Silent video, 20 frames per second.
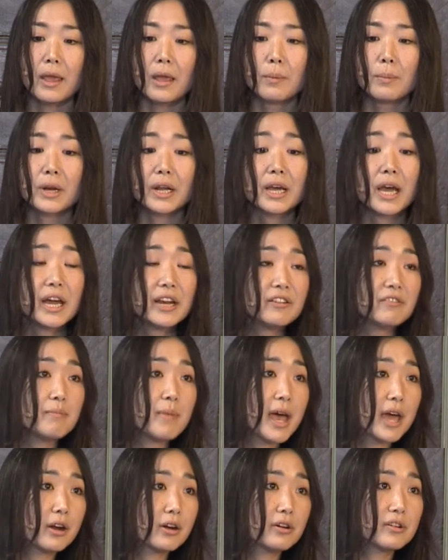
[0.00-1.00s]
But it kind of
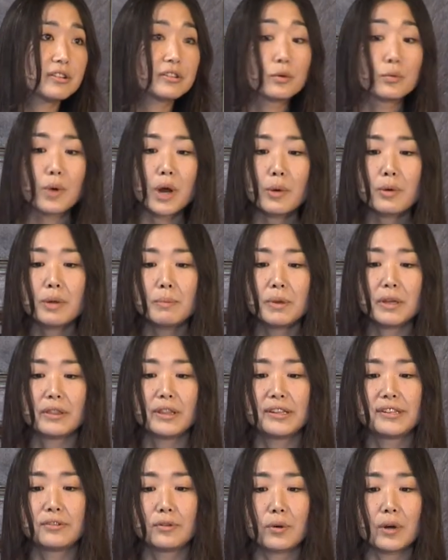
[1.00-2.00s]
matters where we build
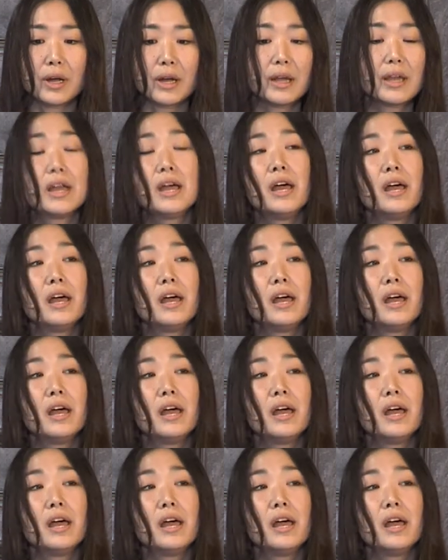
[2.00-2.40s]
the store.